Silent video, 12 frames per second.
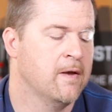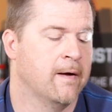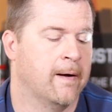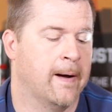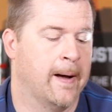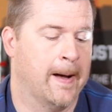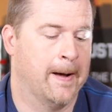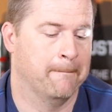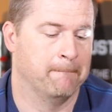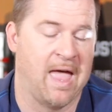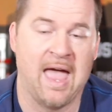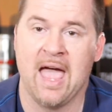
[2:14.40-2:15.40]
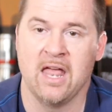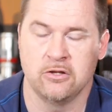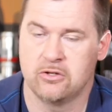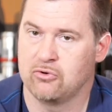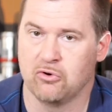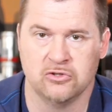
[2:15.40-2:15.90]
and
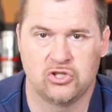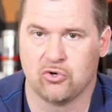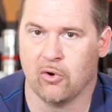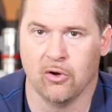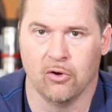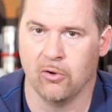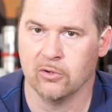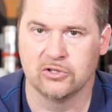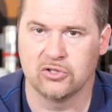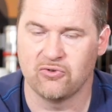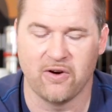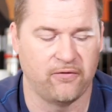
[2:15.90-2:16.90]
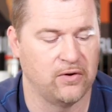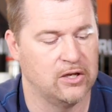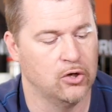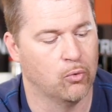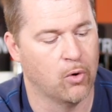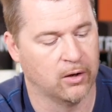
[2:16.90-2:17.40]
control all the traffic
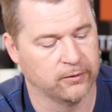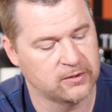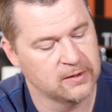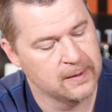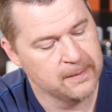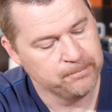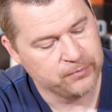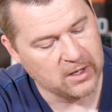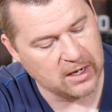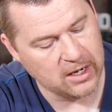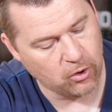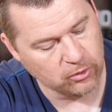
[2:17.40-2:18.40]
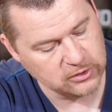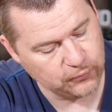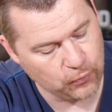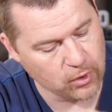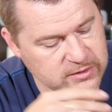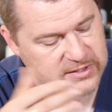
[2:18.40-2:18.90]
you want. On the
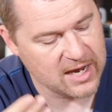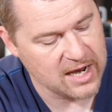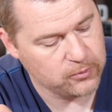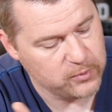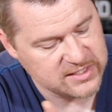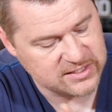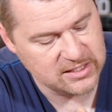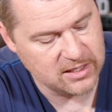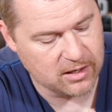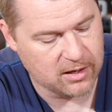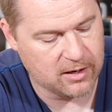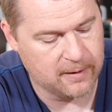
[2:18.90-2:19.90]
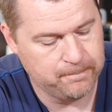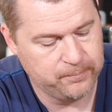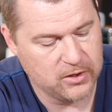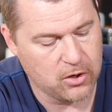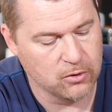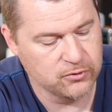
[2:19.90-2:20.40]
front side, we see a
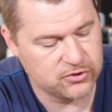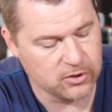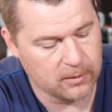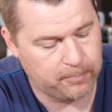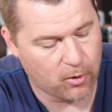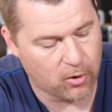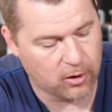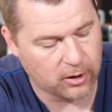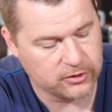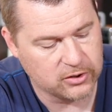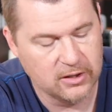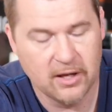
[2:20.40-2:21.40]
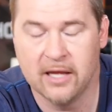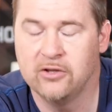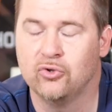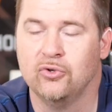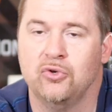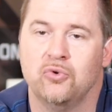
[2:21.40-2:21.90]
console port and
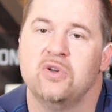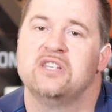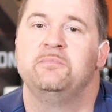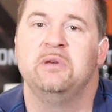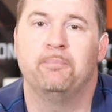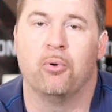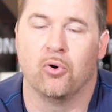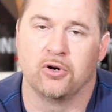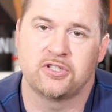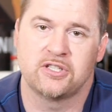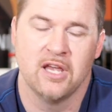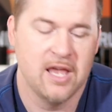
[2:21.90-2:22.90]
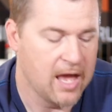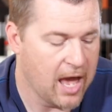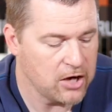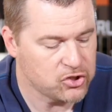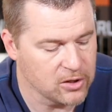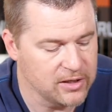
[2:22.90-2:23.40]
2 USB ports.
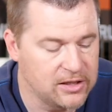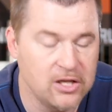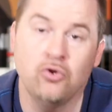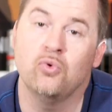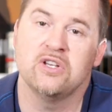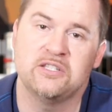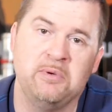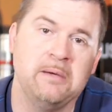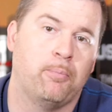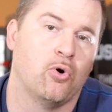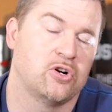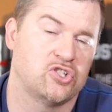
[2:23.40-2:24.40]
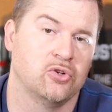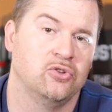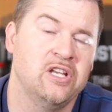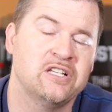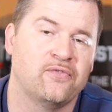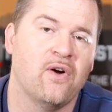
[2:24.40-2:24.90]
Actually, the USB ports on
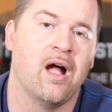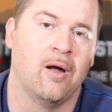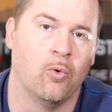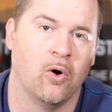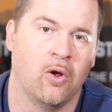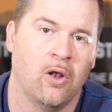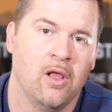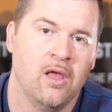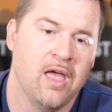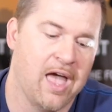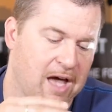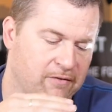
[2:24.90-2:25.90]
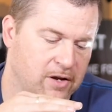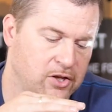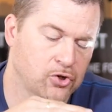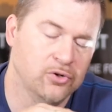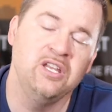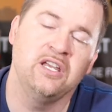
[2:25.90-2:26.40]
this firewall have a
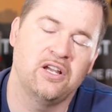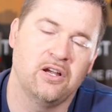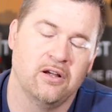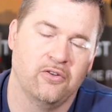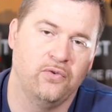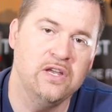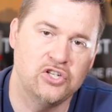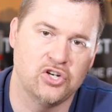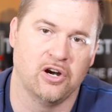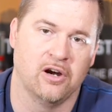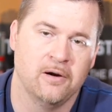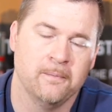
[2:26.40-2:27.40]
unique feature,